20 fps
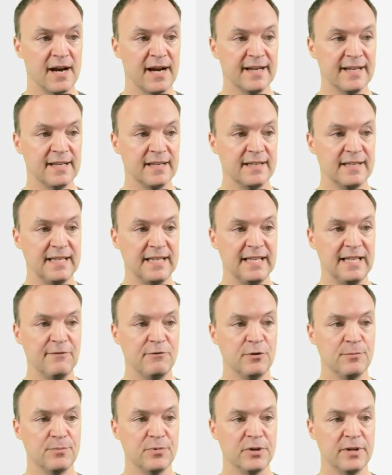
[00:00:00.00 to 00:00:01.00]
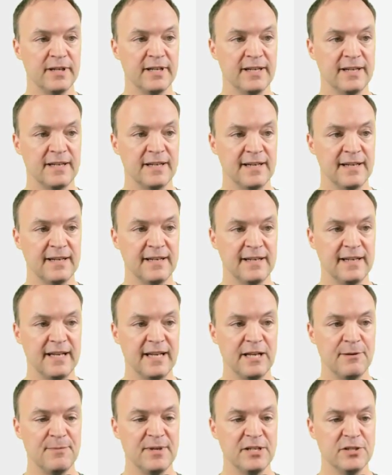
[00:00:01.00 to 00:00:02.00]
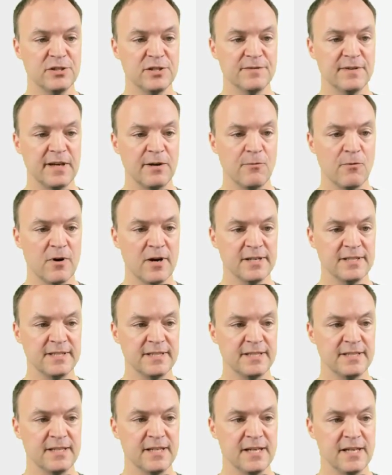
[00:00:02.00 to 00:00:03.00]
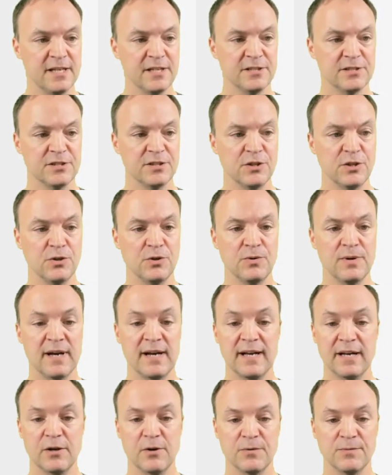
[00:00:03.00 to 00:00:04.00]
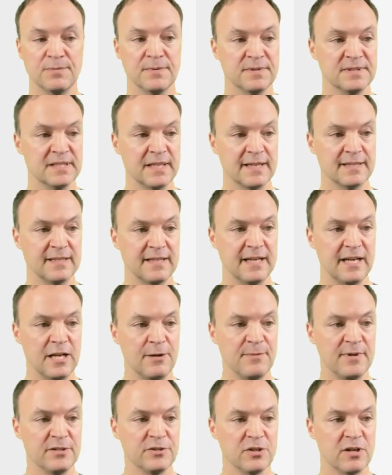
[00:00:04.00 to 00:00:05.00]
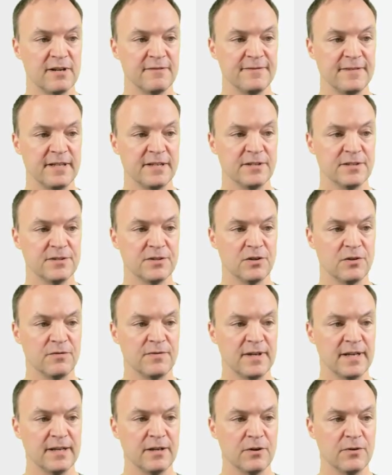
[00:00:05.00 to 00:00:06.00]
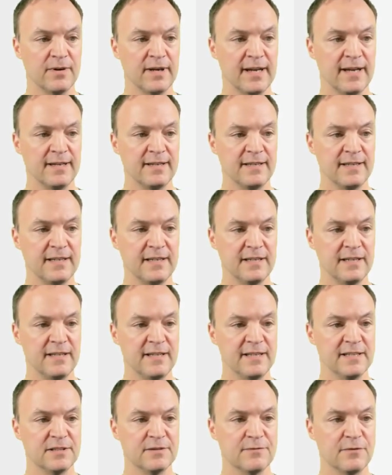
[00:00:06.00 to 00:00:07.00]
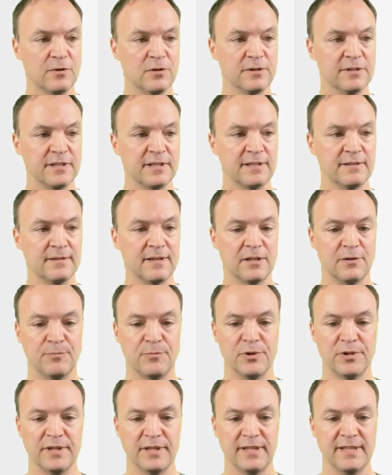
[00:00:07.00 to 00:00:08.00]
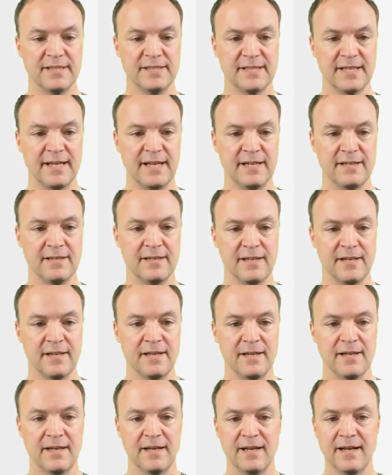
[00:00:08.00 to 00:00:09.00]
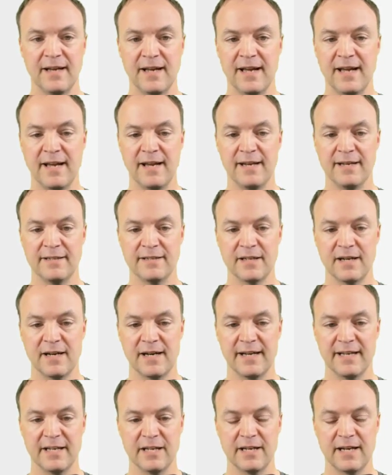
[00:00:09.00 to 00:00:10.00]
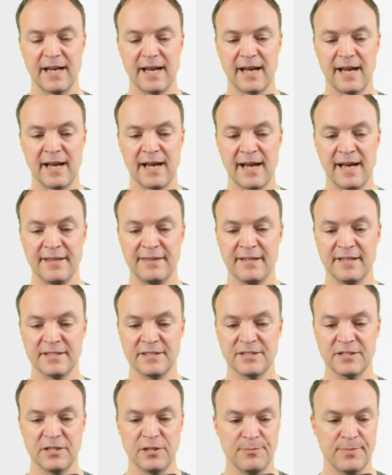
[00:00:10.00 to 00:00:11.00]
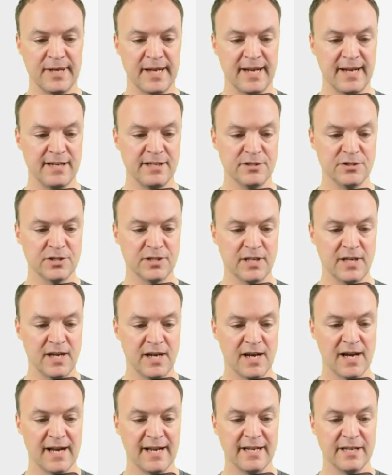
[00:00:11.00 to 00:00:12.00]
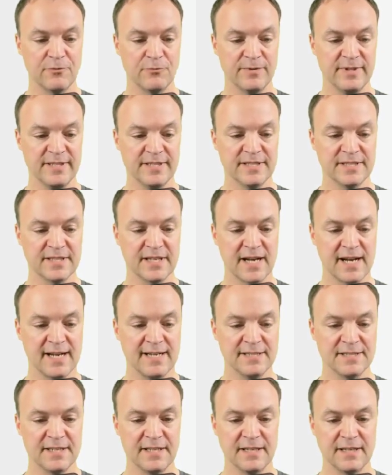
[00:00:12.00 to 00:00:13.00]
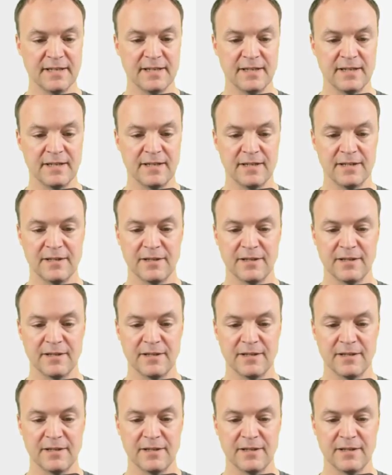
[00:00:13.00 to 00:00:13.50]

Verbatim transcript: I can even put in an image if I wanted to uh, go select an image off here. So if I go ahead in this folder, I'll put this in and I could add this to the page. I could resize it